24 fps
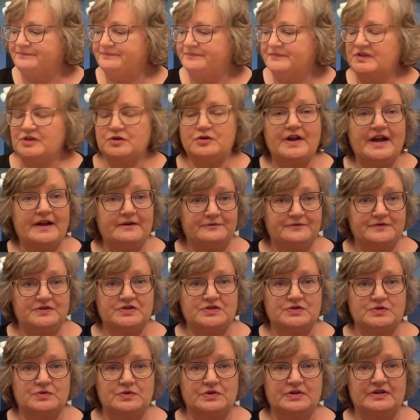craft
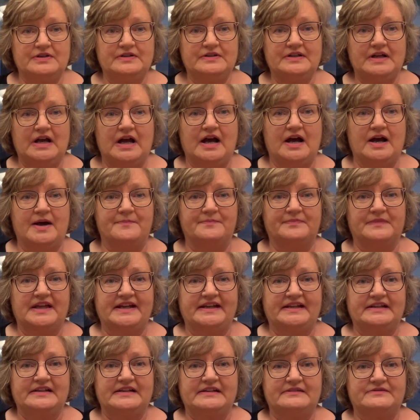store,
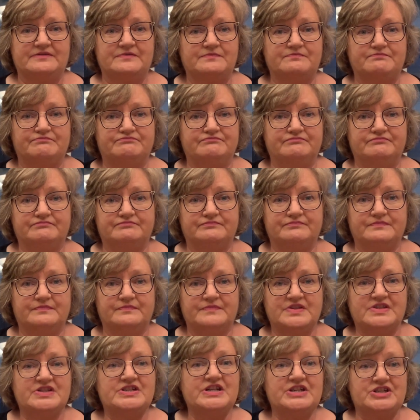like a
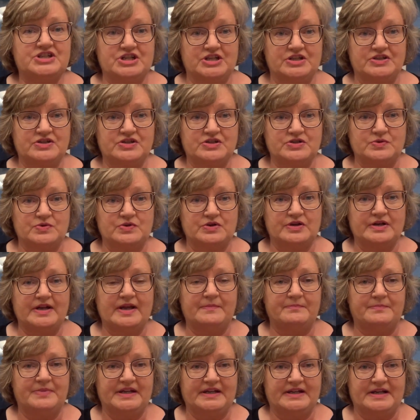stitching store,
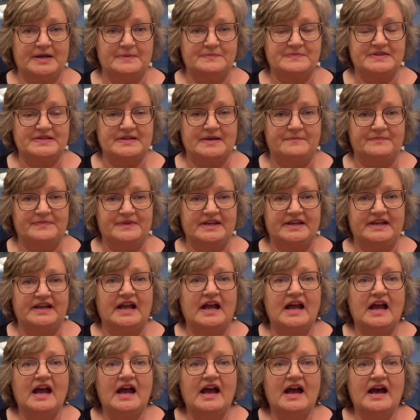and pick up something.
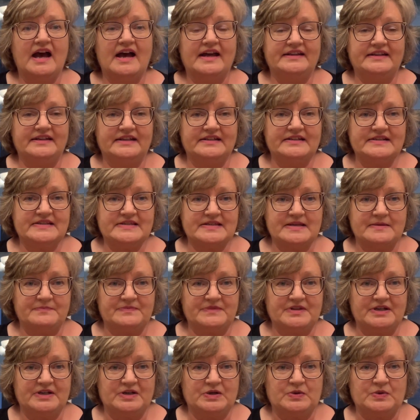I needed
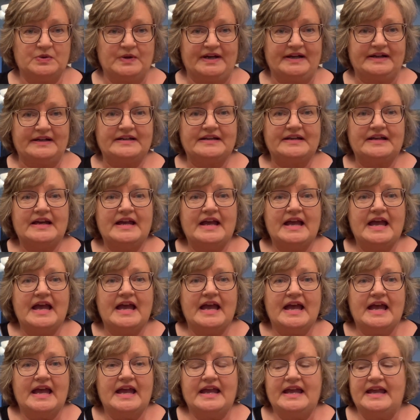something quick.
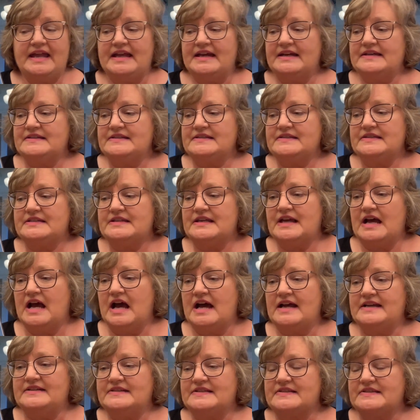And
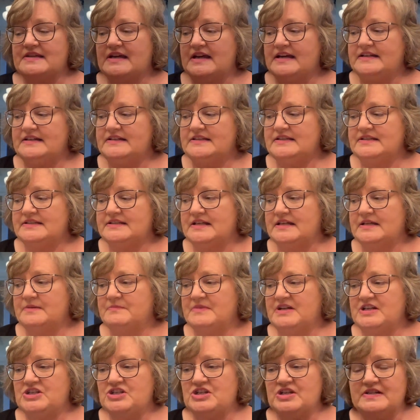I decided to take
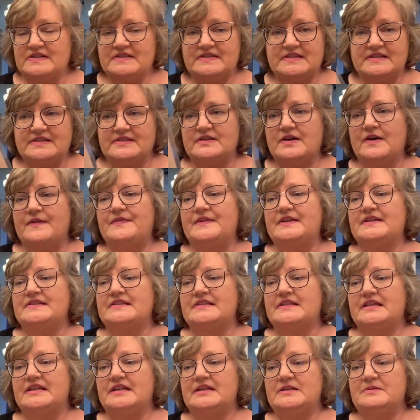my chances on this
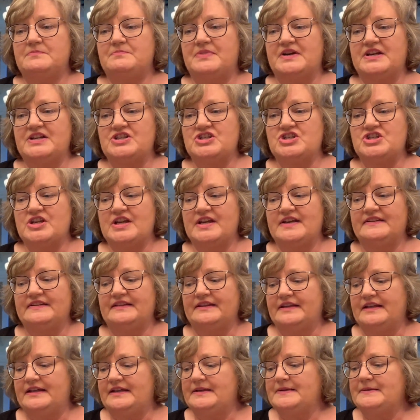kit by
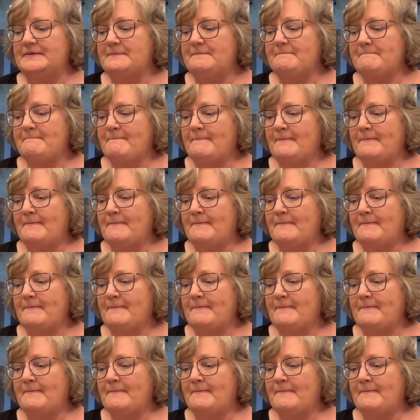Jan Lynn.